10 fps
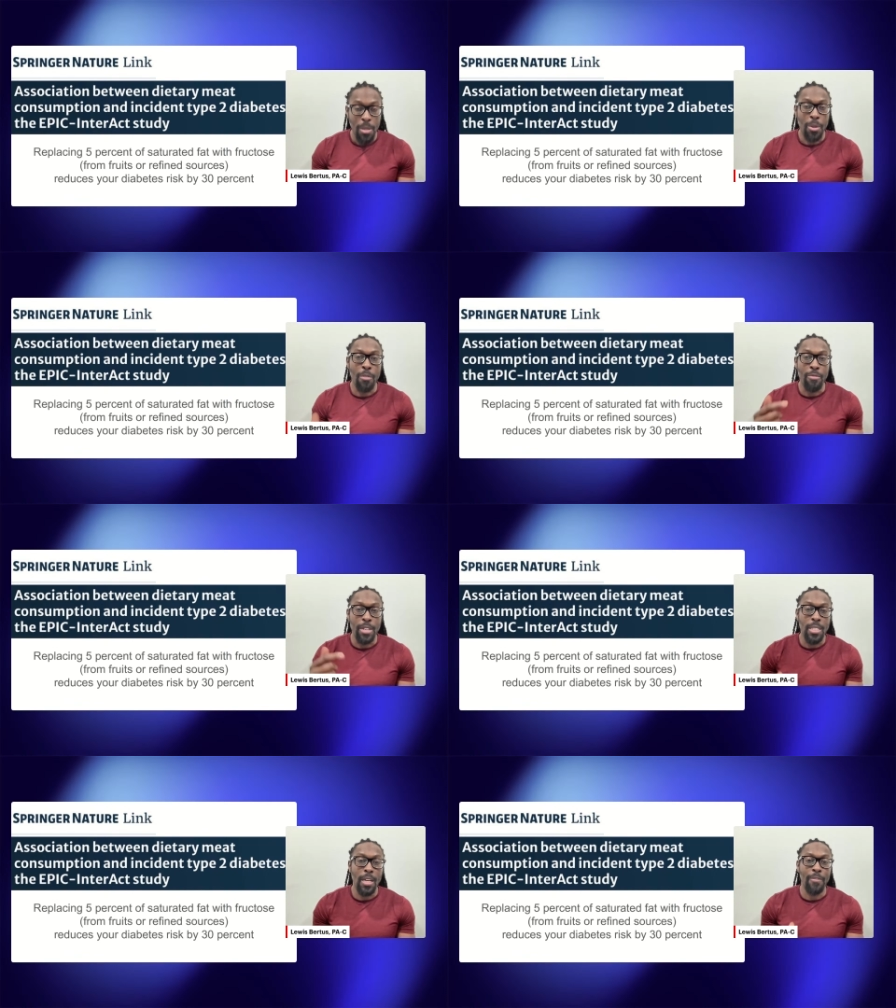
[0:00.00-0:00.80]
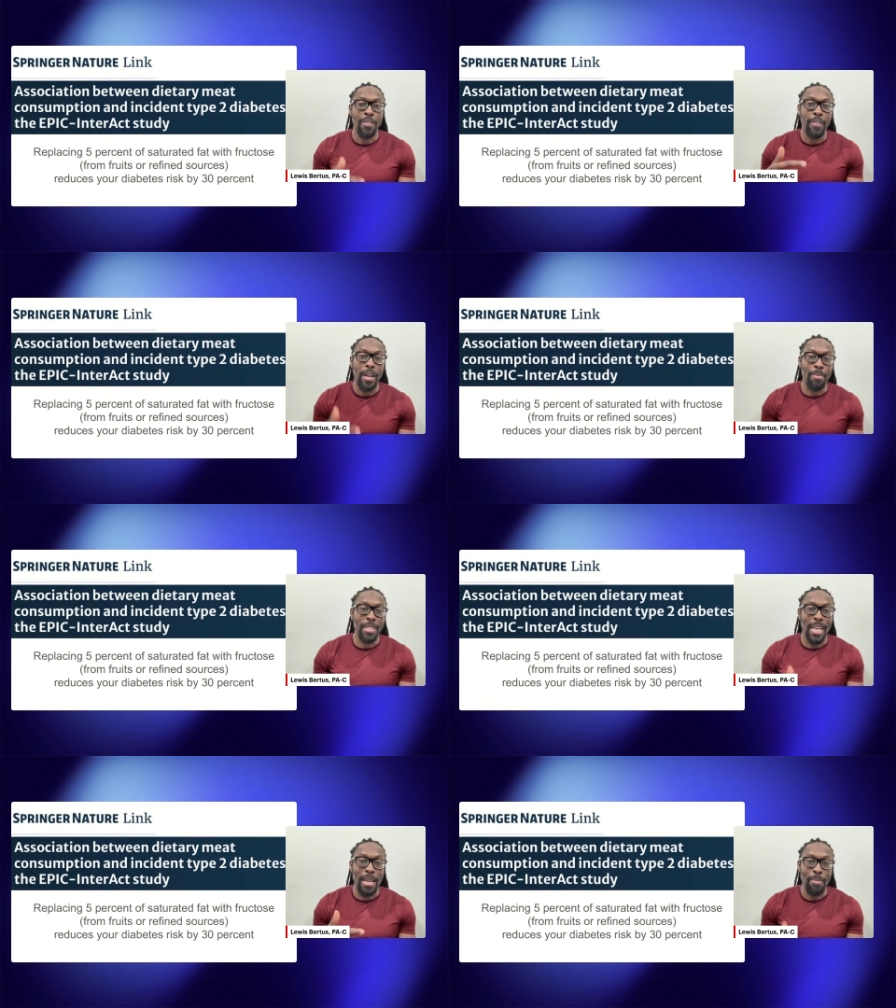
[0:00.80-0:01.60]
your risk of
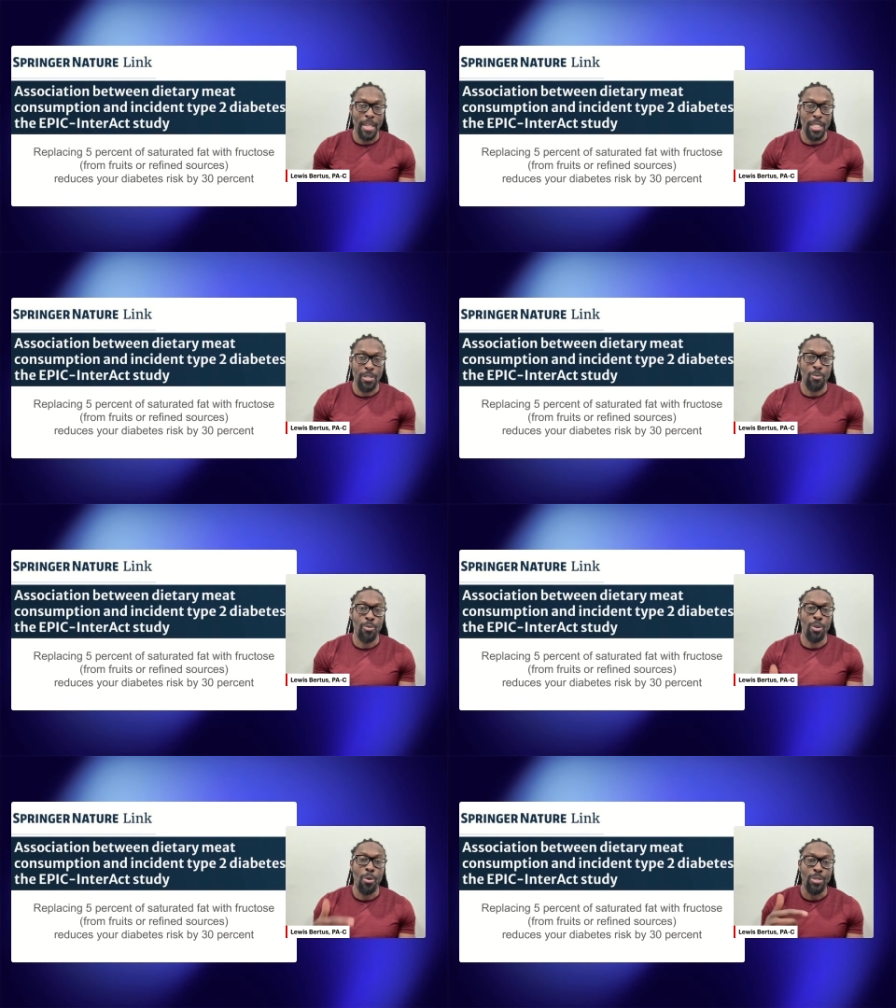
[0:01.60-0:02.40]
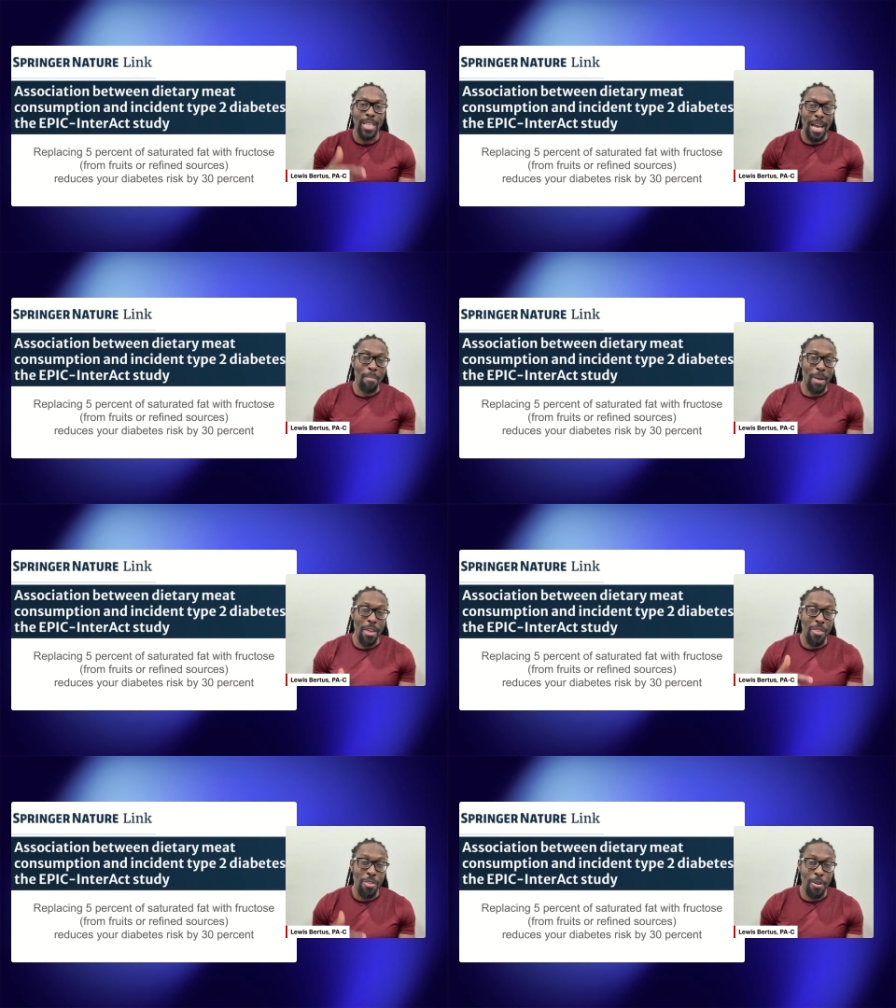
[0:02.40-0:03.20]
developing diabetes goes down by
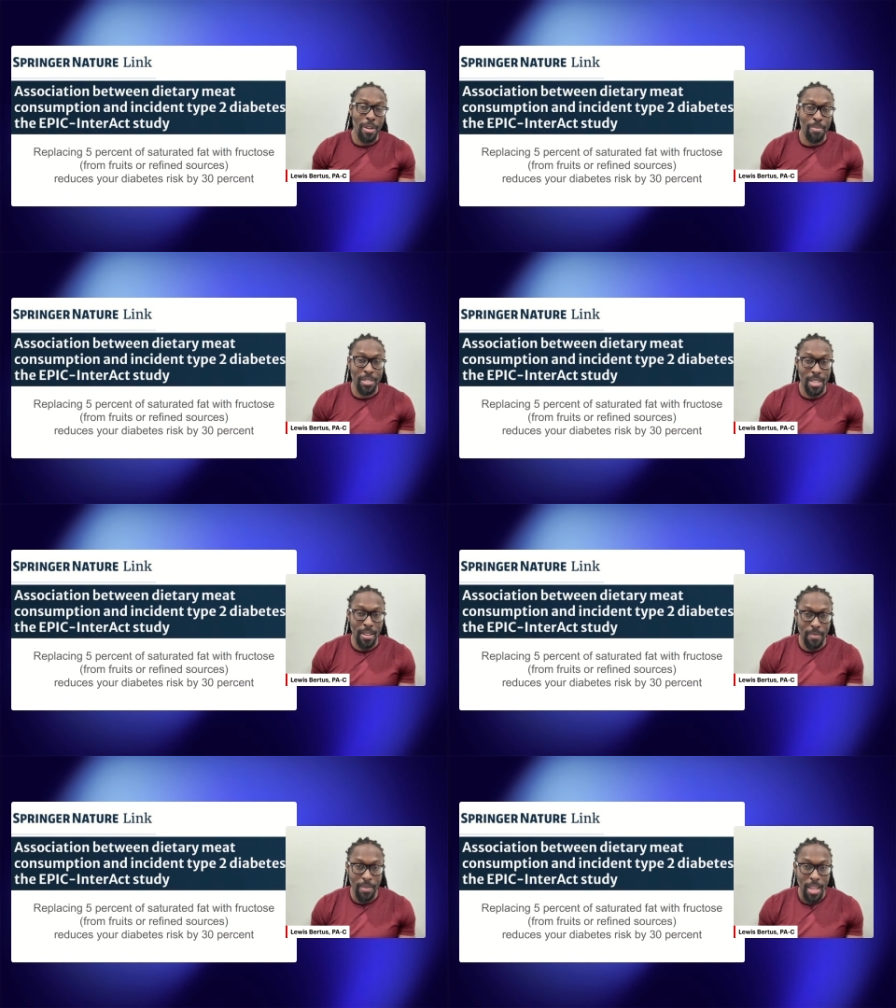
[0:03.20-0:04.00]
30%.